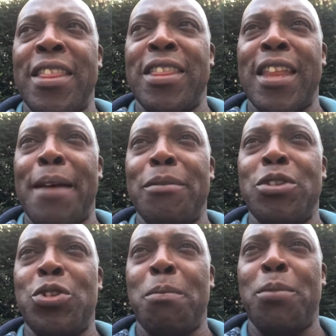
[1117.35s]
them
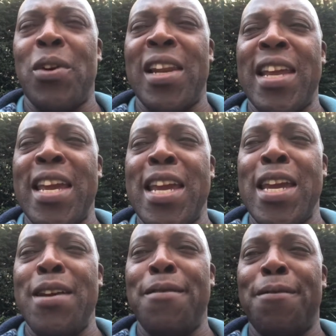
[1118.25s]
to
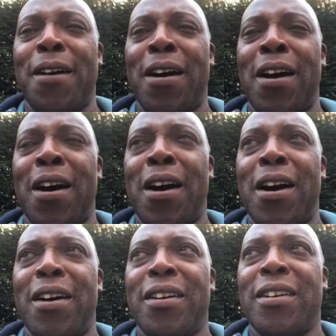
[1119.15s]
believe
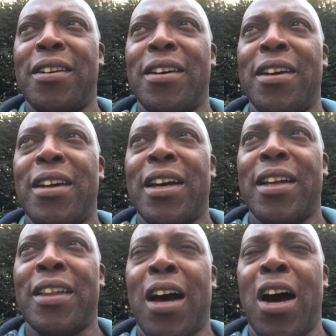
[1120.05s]

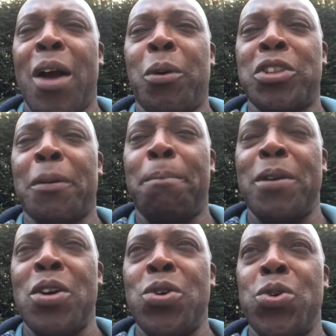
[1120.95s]
that I was
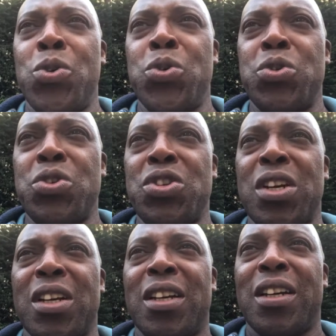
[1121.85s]
abused
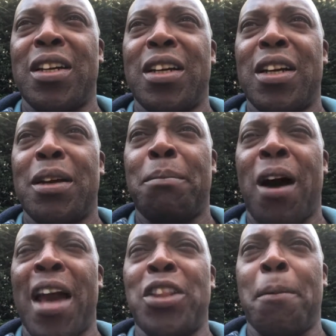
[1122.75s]

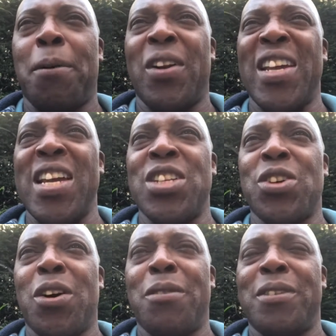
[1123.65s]
by the police
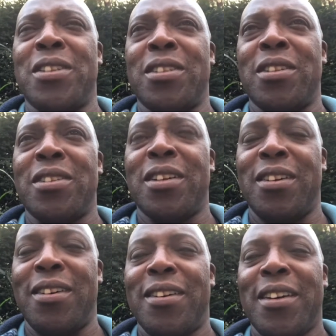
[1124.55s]
officers.
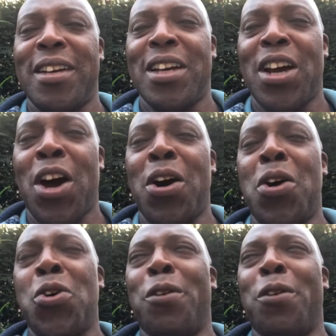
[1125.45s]
Oh,